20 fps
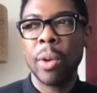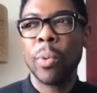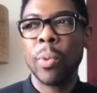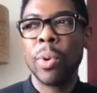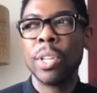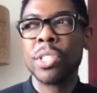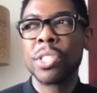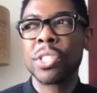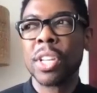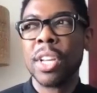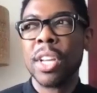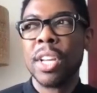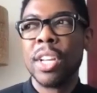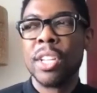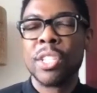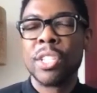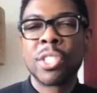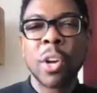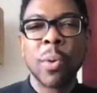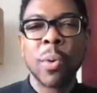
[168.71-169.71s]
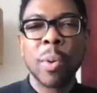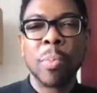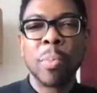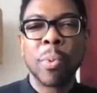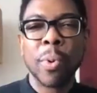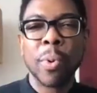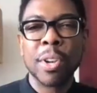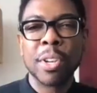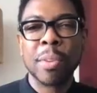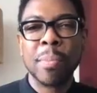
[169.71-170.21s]
it was so
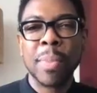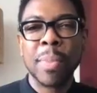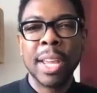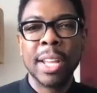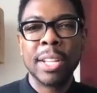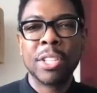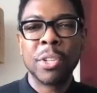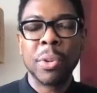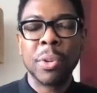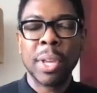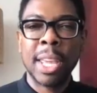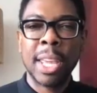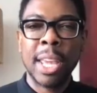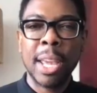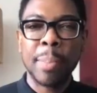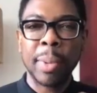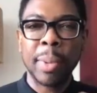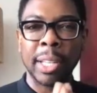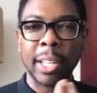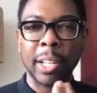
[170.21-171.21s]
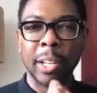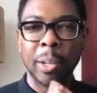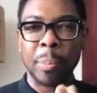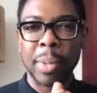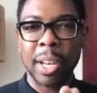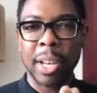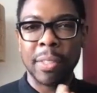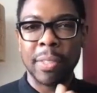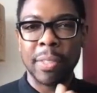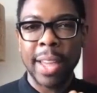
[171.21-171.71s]
important to me to keep a little
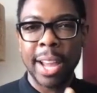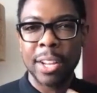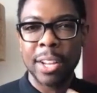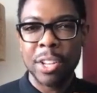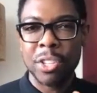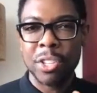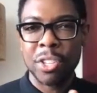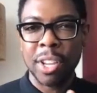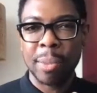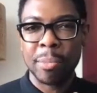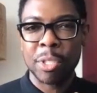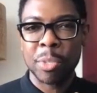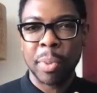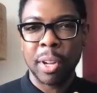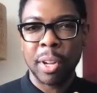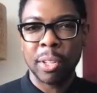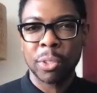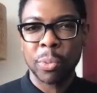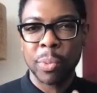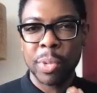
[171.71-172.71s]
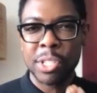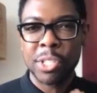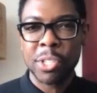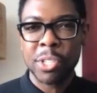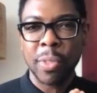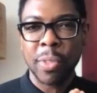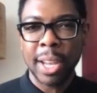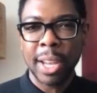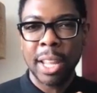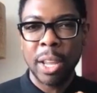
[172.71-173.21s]
bit of that in James Baldwin
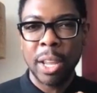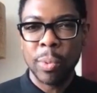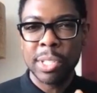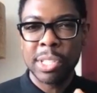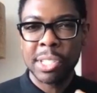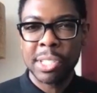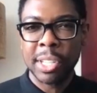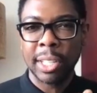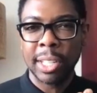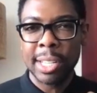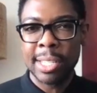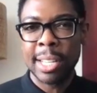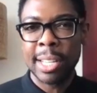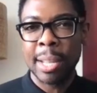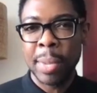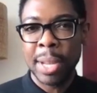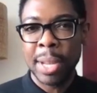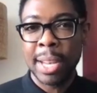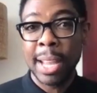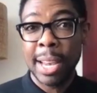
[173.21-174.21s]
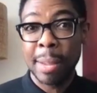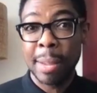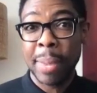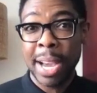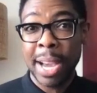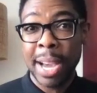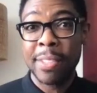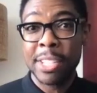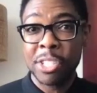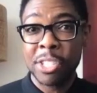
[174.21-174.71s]
so that he was still intimidated
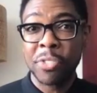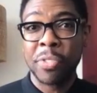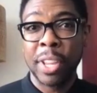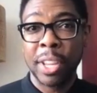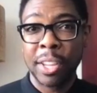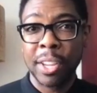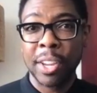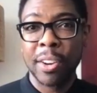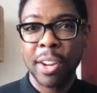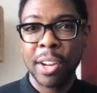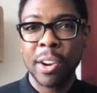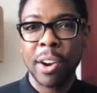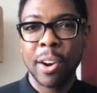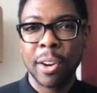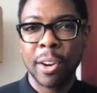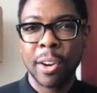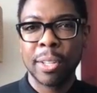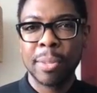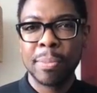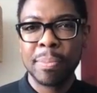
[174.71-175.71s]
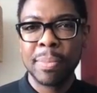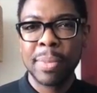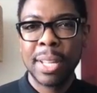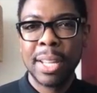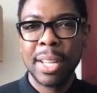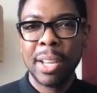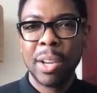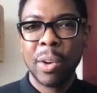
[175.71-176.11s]
by this figure in Harlem,